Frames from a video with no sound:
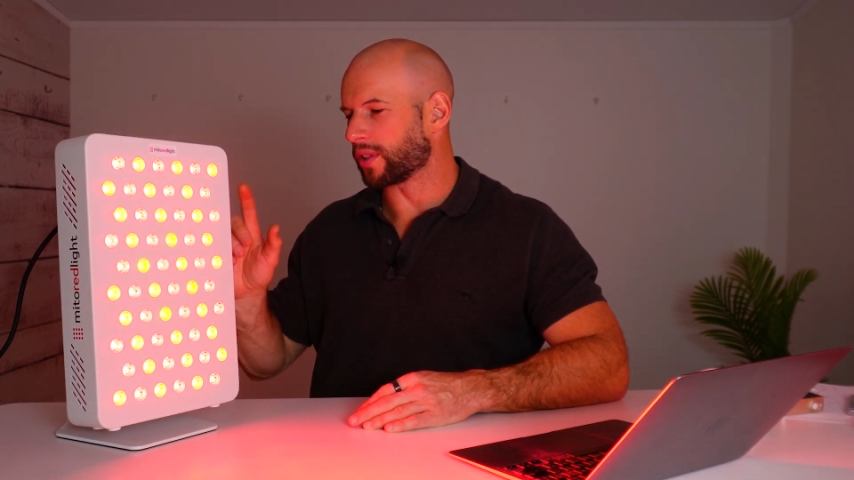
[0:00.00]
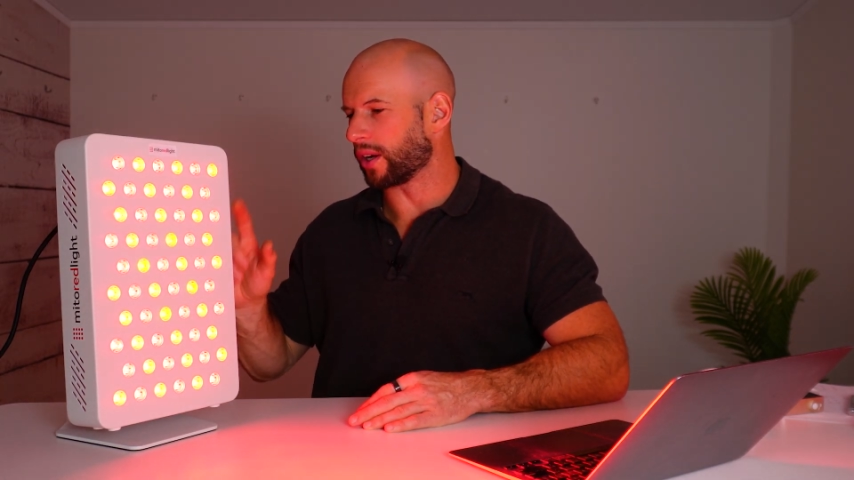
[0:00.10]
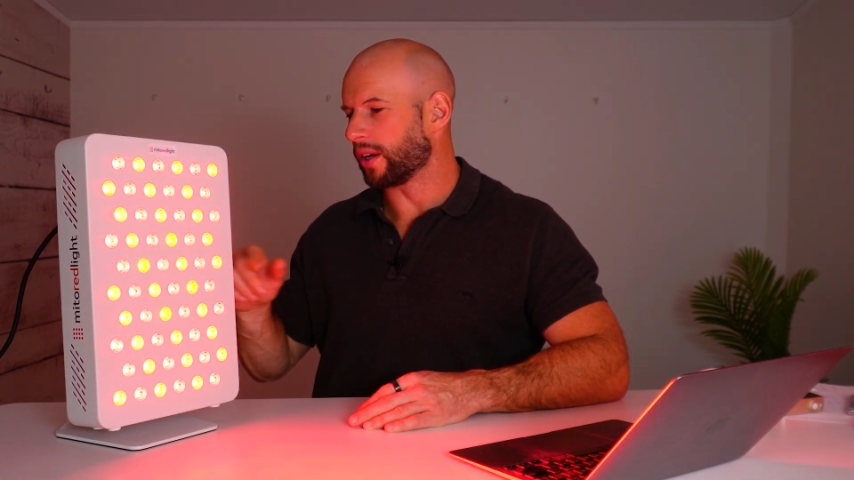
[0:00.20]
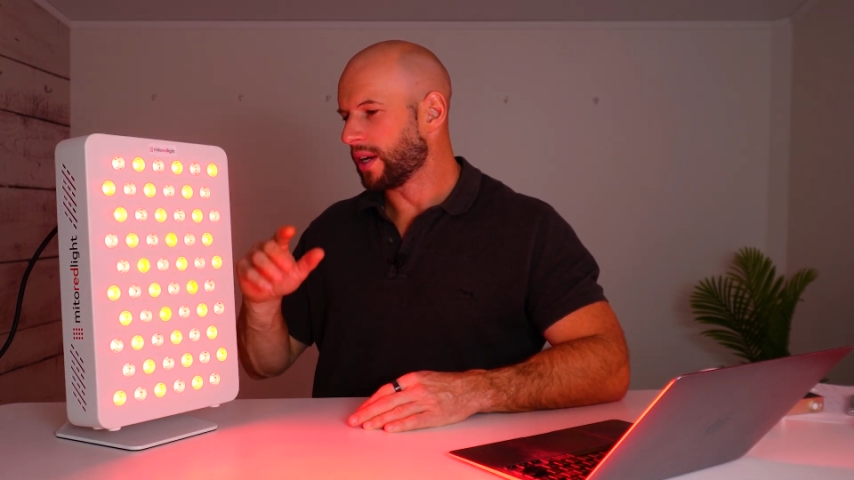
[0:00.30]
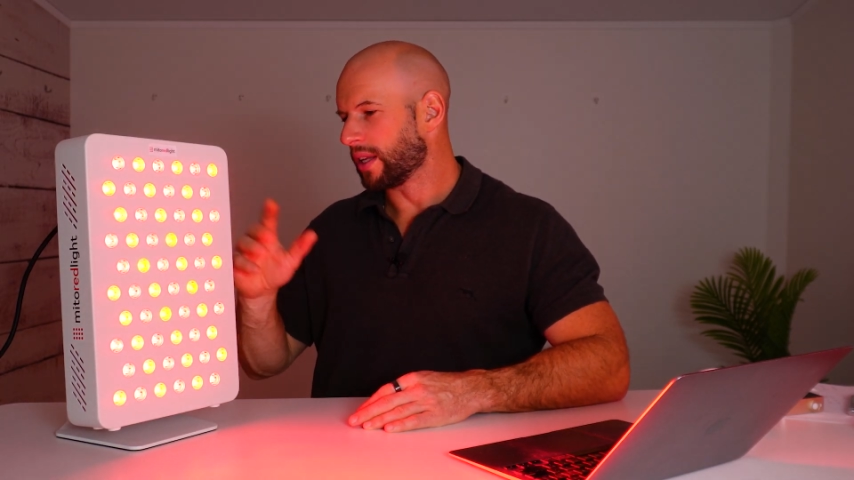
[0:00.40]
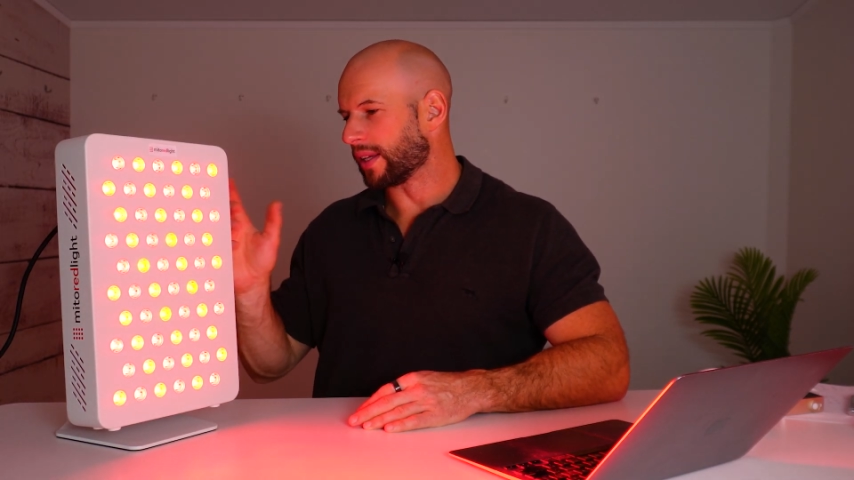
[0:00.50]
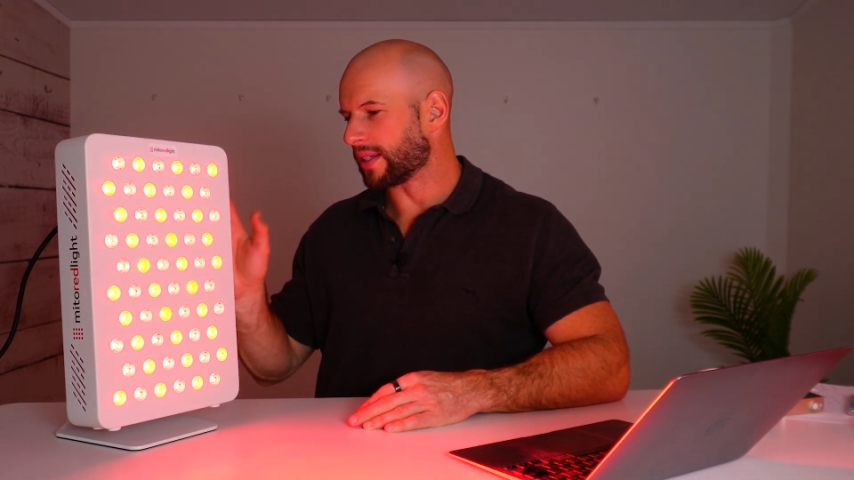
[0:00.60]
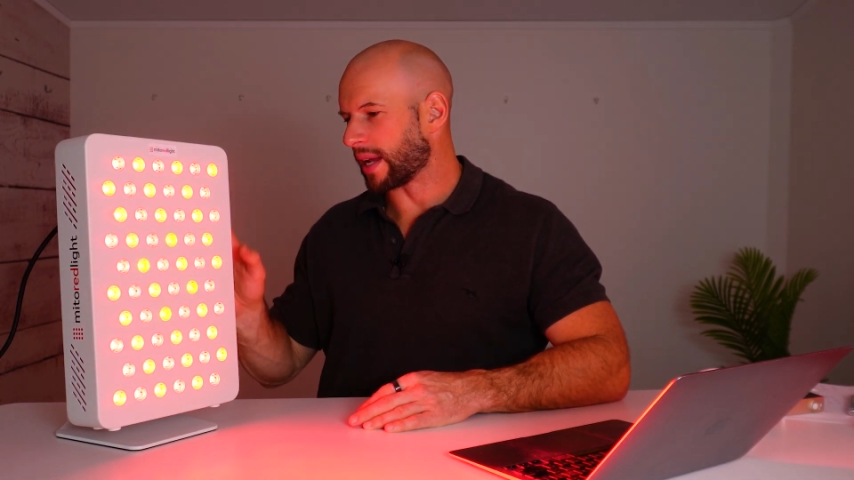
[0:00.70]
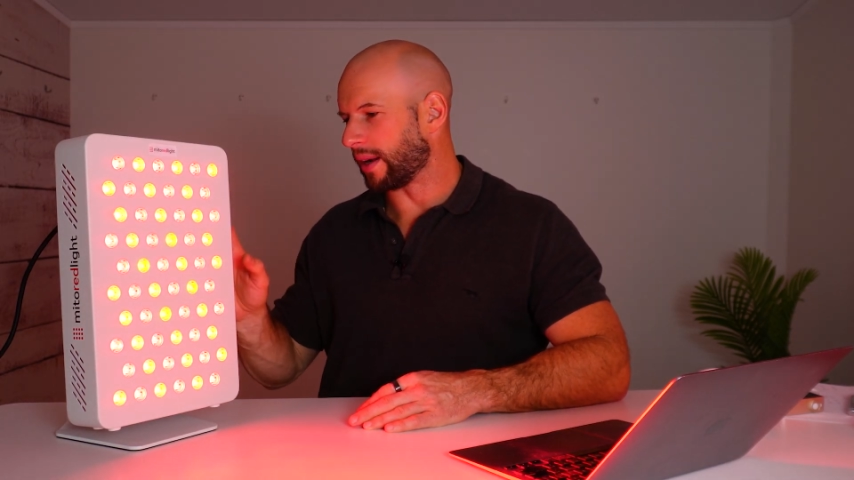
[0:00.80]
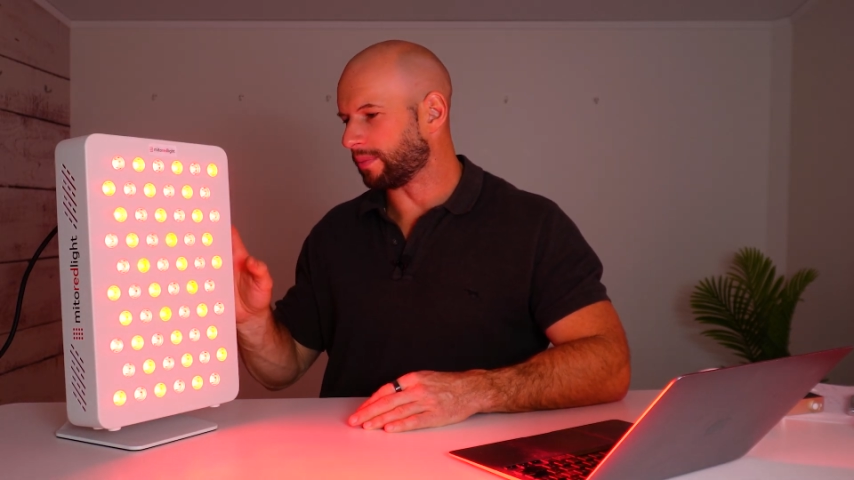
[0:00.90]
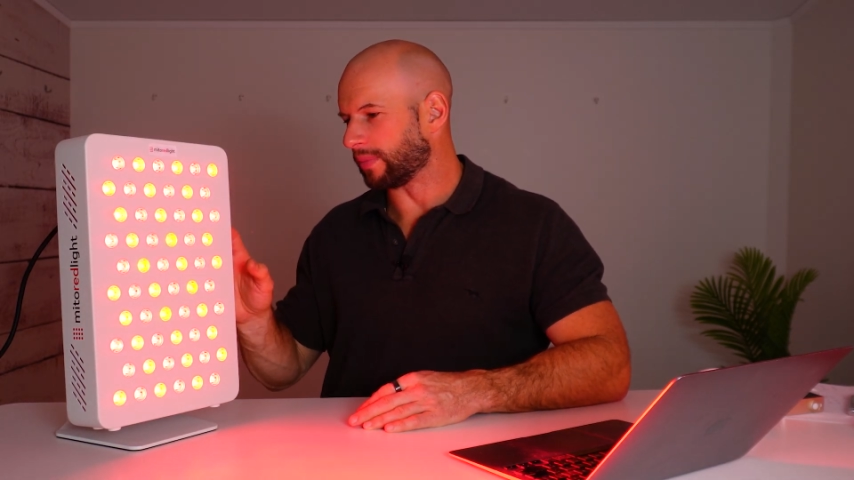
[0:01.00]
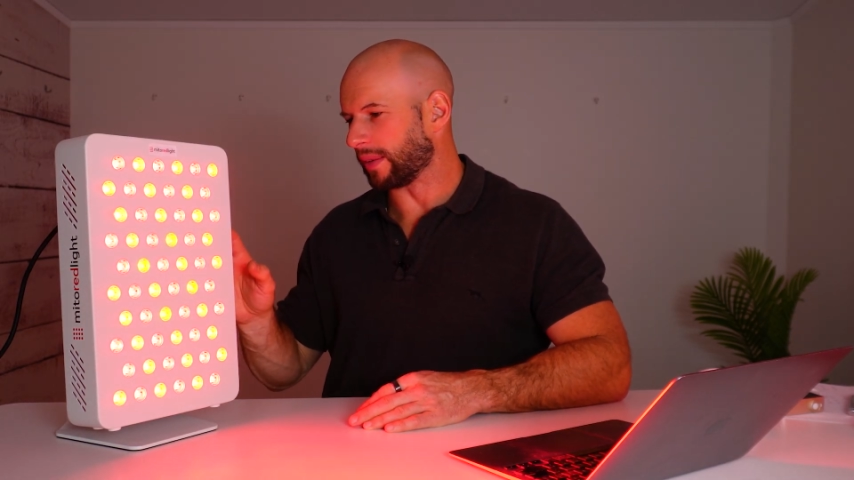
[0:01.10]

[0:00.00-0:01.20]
So let's say I'm,